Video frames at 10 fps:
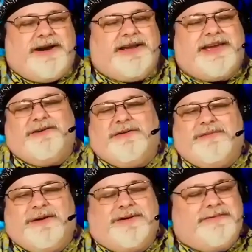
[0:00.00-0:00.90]
I can't
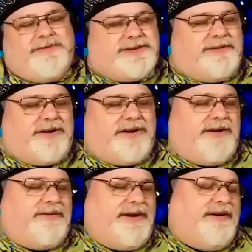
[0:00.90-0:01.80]
remember it was so long
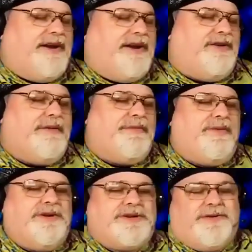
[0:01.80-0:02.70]
ago now I don't remember
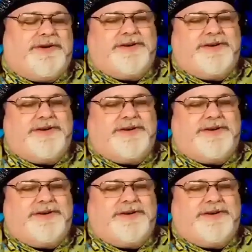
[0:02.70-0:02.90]
which book